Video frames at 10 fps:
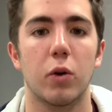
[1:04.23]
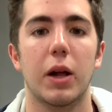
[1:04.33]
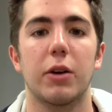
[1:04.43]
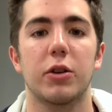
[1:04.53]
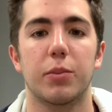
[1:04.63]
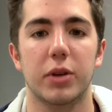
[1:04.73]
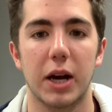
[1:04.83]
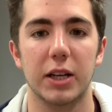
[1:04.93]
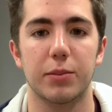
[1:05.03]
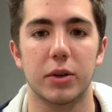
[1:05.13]
will allow you to
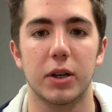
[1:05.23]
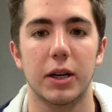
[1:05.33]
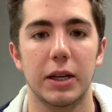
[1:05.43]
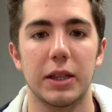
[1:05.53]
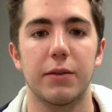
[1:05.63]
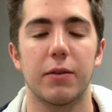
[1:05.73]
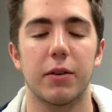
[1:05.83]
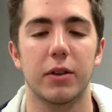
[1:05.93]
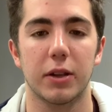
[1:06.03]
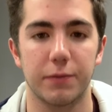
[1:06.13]
prosper and live a
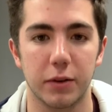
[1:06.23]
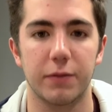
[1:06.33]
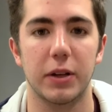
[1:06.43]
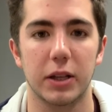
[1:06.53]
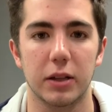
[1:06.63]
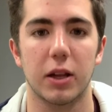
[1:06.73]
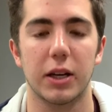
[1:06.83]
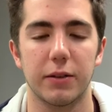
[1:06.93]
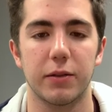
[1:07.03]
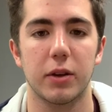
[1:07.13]
fulfilling
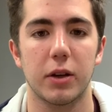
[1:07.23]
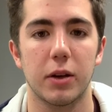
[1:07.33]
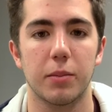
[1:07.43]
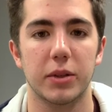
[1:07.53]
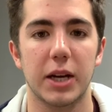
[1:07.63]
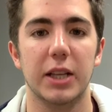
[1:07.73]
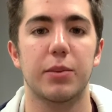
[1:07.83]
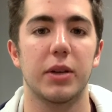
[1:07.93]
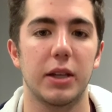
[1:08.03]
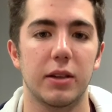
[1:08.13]
life, besides
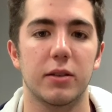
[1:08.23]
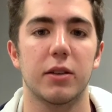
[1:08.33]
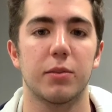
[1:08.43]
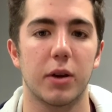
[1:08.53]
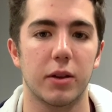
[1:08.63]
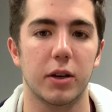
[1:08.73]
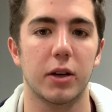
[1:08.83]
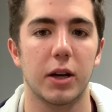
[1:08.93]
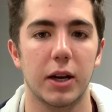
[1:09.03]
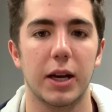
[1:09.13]
Prometheus' mother,
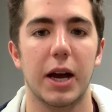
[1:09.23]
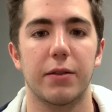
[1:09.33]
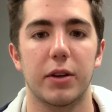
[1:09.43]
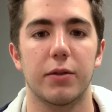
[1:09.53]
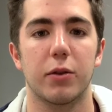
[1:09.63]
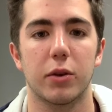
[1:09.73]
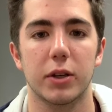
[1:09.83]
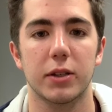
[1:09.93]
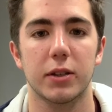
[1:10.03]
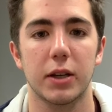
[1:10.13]
Agave, of
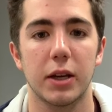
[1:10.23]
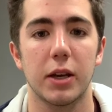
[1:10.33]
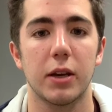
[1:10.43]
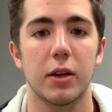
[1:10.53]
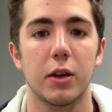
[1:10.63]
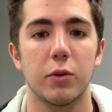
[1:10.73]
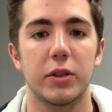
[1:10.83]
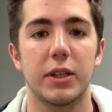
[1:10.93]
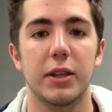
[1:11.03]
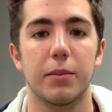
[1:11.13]
course. We
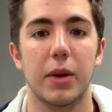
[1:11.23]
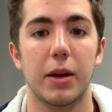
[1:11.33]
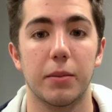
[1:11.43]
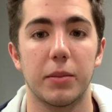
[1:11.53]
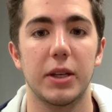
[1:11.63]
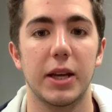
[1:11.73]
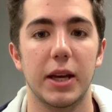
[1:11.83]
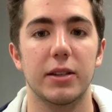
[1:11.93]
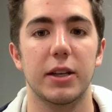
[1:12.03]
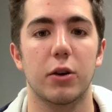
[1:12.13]
see the
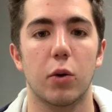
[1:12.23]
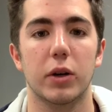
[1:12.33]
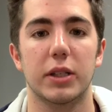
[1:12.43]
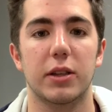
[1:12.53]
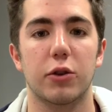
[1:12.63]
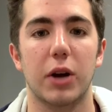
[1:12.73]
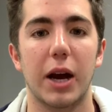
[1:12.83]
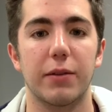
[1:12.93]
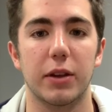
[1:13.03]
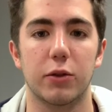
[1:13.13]
Maenads and chorus
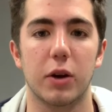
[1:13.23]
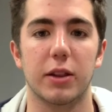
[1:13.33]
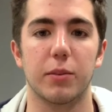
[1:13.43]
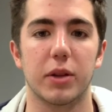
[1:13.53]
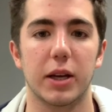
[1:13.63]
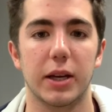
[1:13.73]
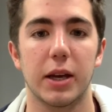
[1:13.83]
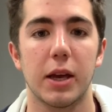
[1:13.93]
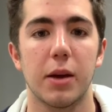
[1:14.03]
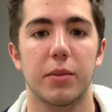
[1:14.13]
thriving throughout the play
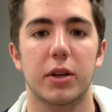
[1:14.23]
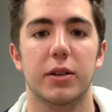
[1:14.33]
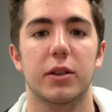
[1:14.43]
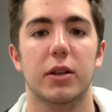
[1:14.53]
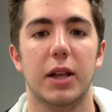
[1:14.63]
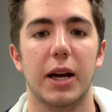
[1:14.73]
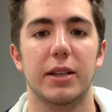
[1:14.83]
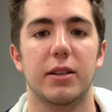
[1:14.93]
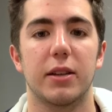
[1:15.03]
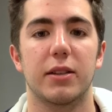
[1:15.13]
because of their
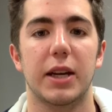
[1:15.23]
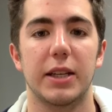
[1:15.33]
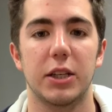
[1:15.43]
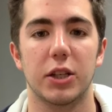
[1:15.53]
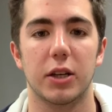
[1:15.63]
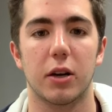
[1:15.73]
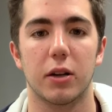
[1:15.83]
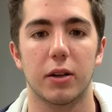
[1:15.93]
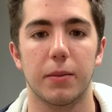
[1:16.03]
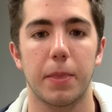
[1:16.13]
alliance to this Dionysian
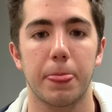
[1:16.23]
cult.